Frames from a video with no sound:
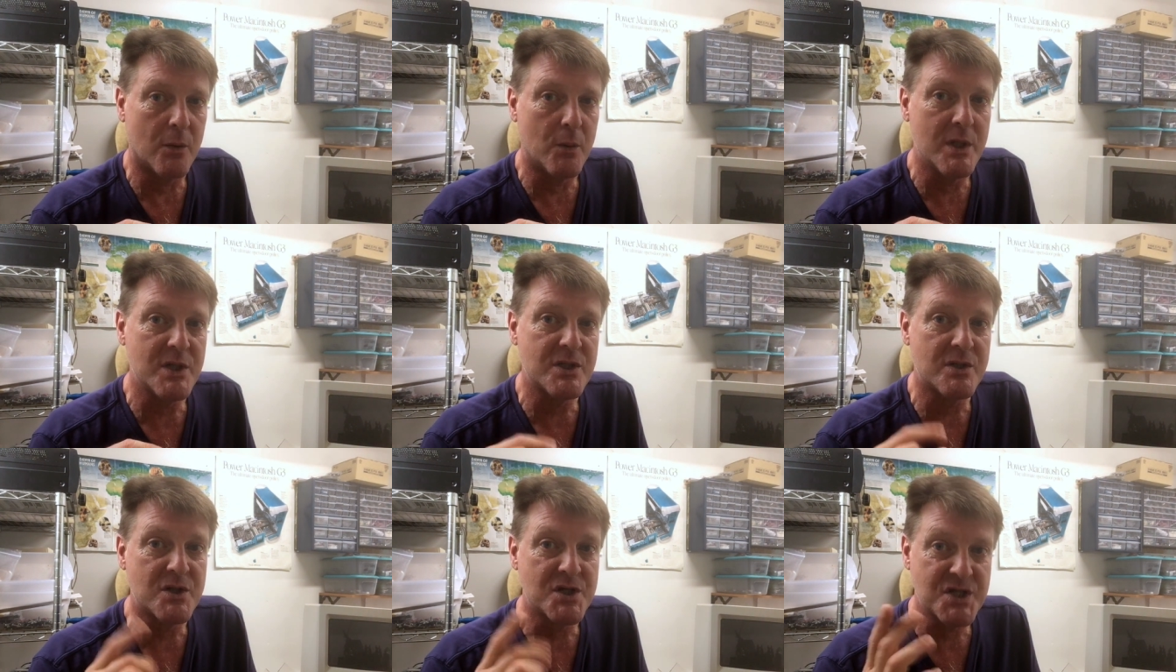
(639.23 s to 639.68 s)

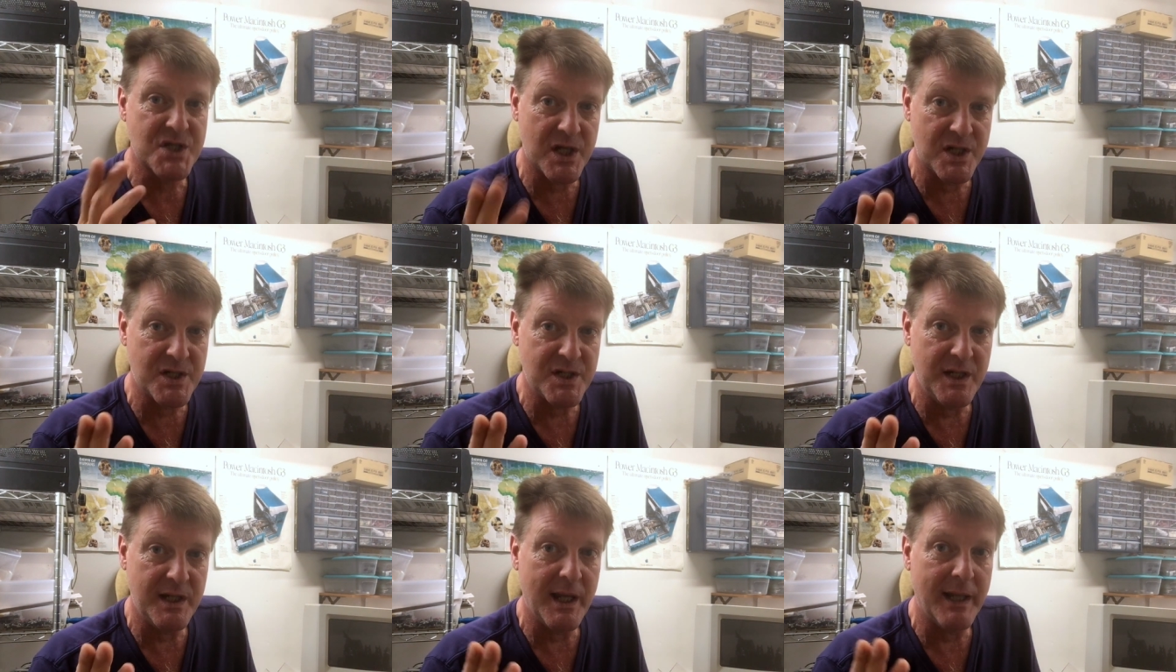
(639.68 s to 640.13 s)
original
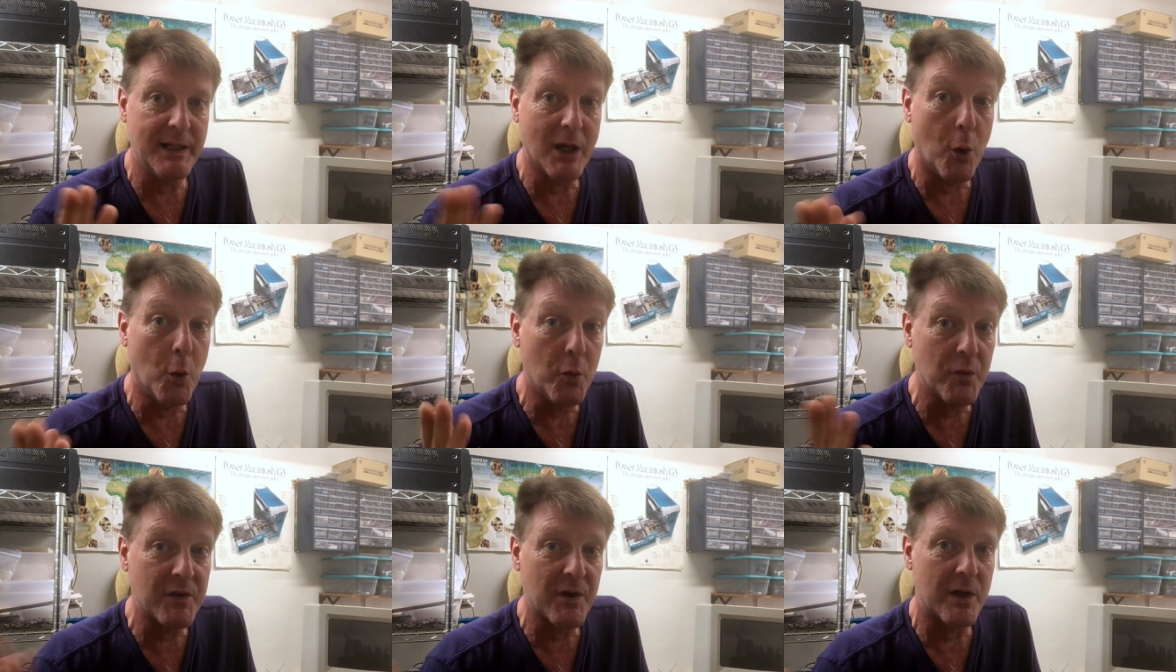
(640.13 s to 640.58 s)
68
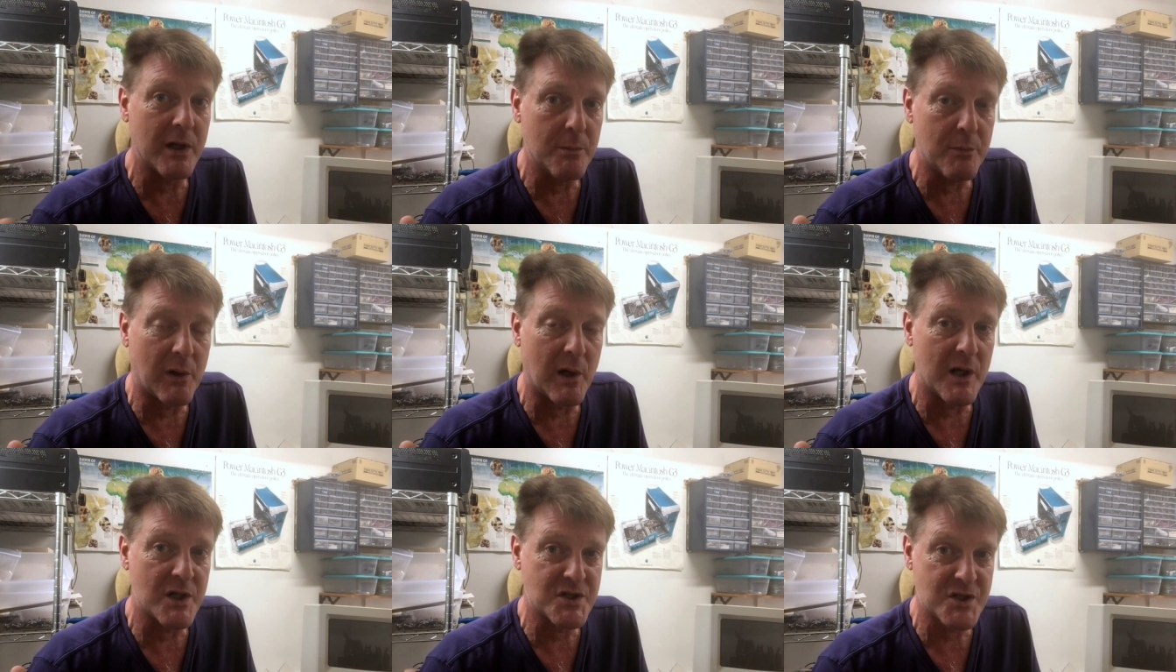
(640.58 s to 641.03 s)
030
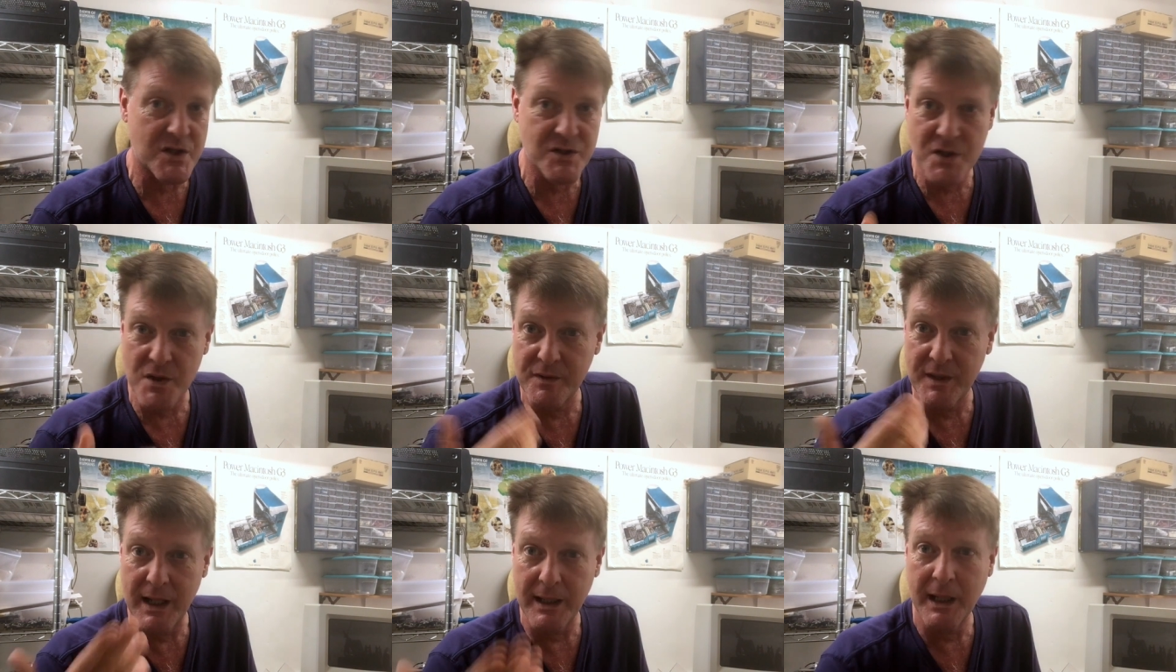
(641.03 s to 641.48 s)

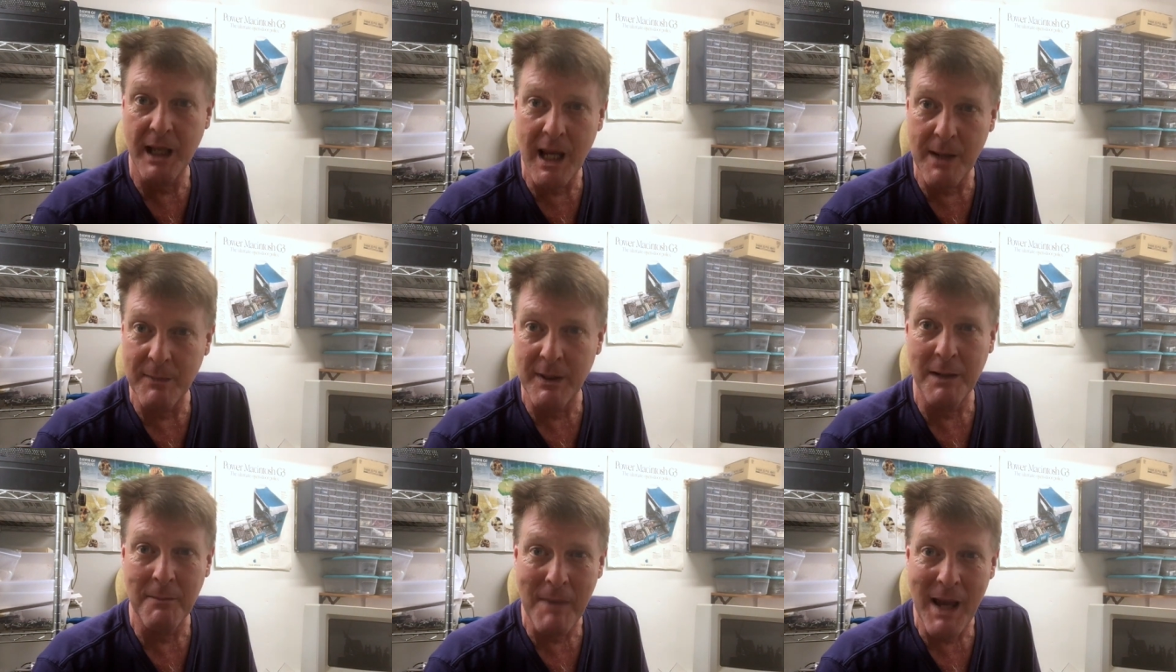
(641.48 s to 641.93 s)
processor that
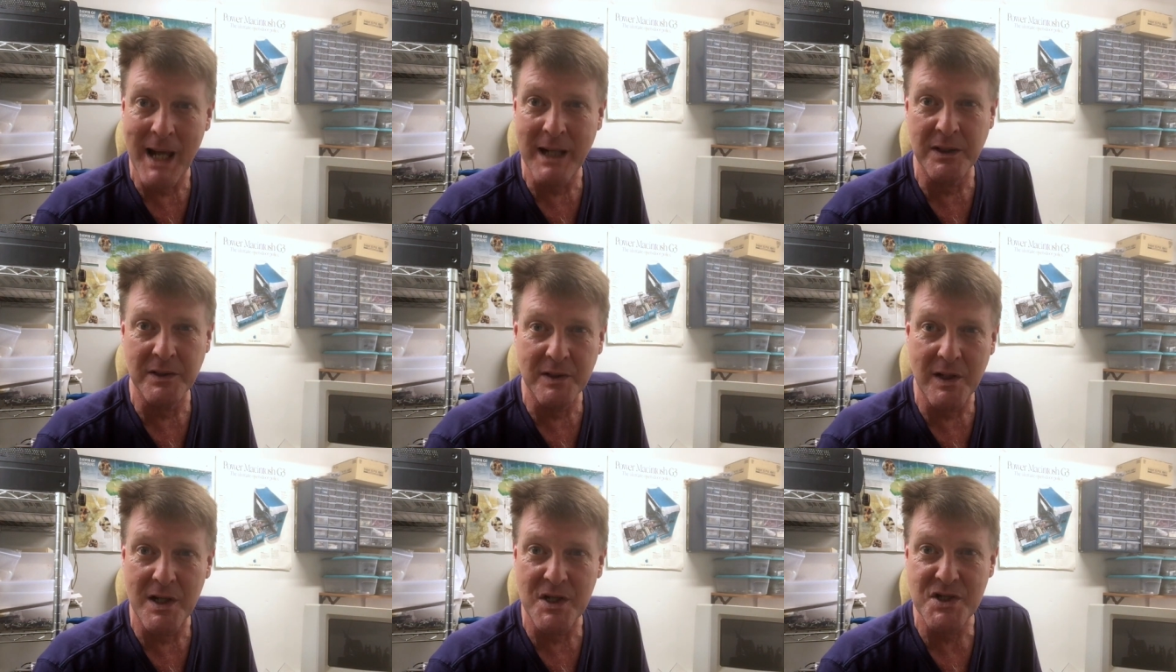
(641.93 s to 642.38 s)
came in the
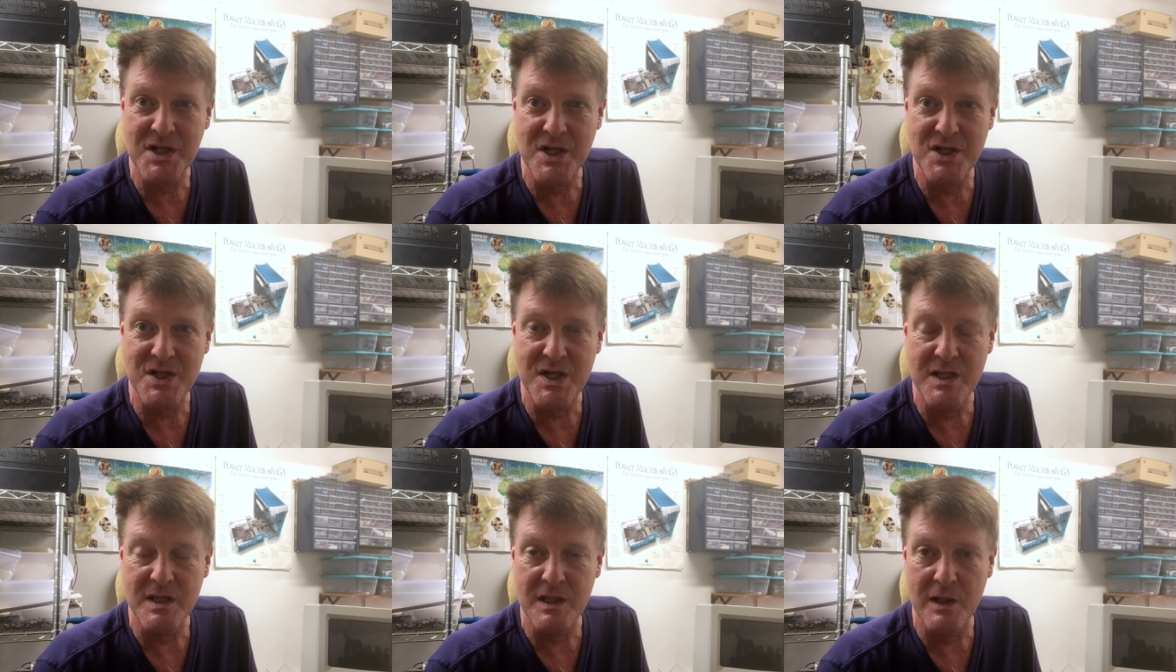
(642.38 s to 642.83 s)
Macintosh
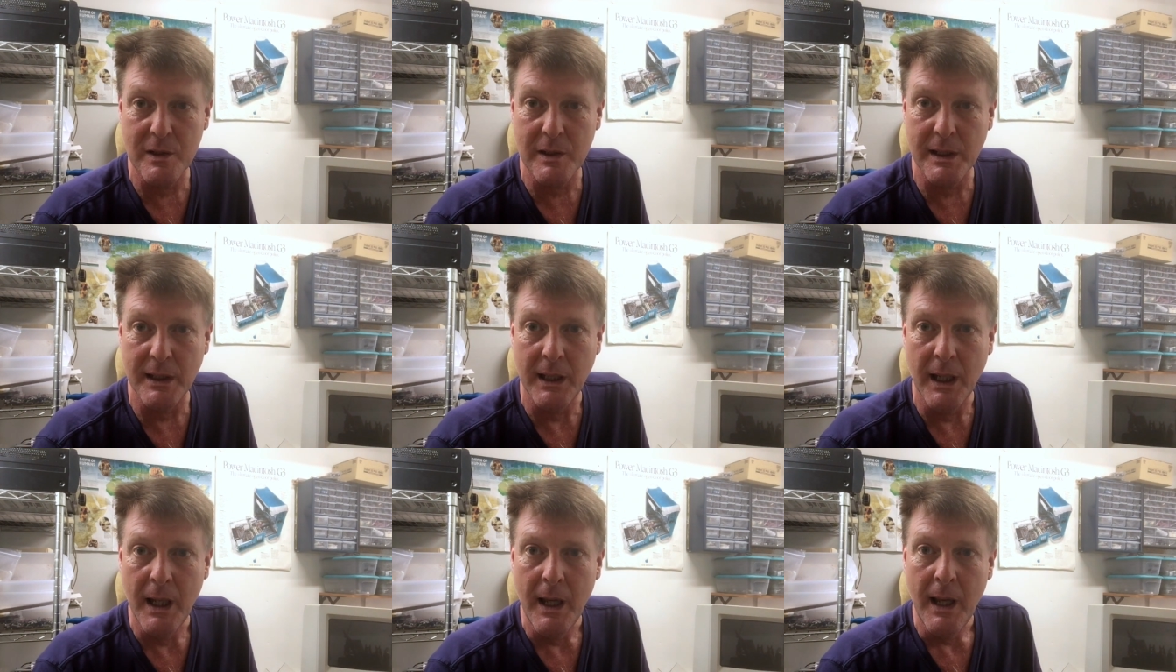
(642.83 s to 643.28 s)

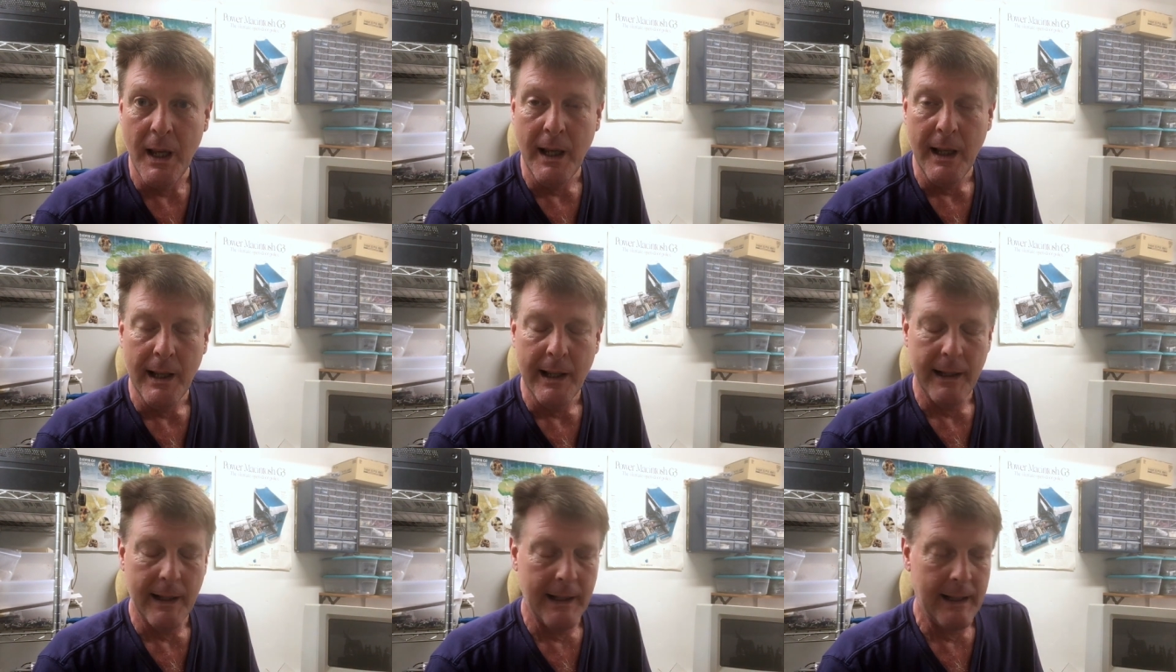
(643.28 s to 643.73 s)
SE30.
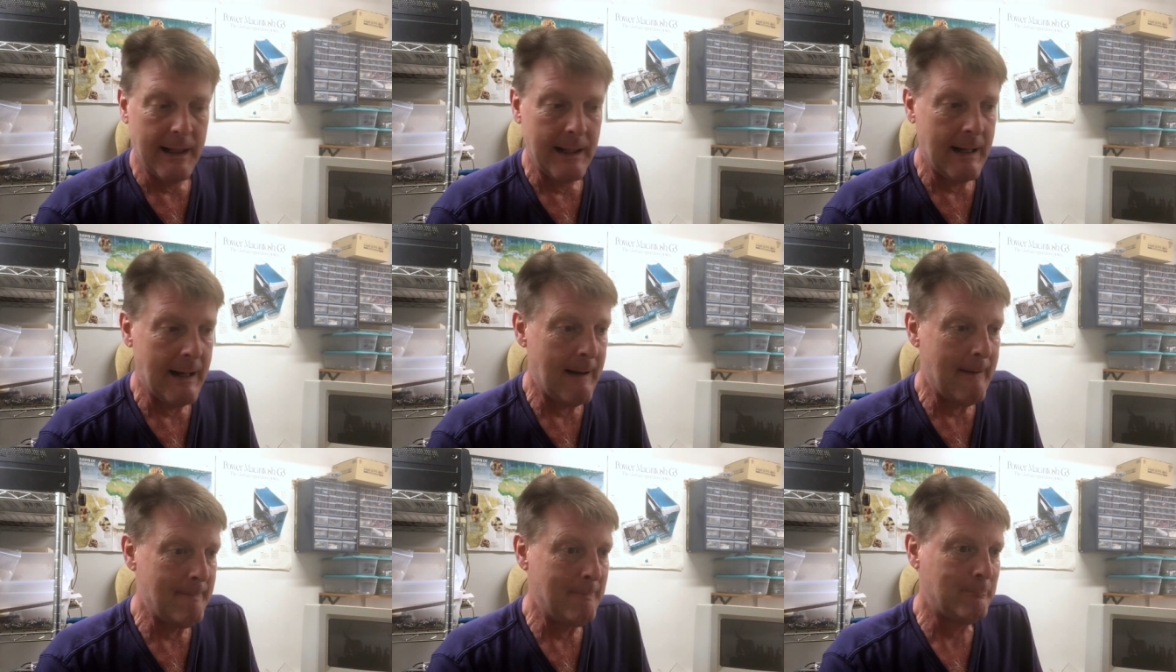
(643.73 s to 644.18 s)

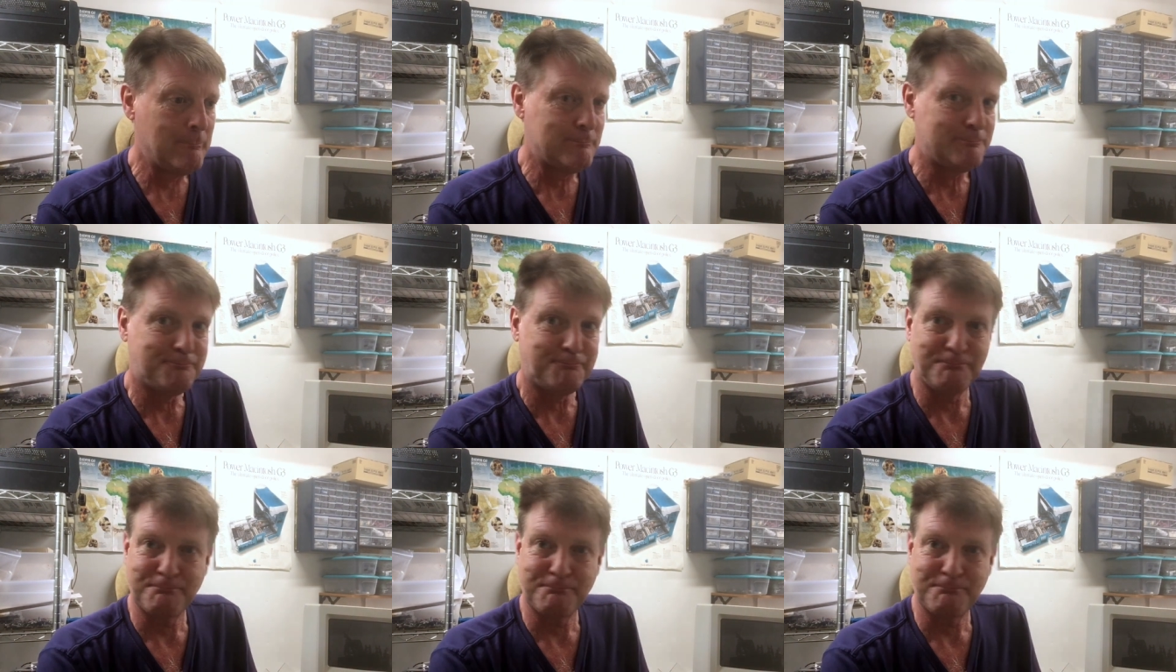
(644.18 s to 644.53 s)
Um,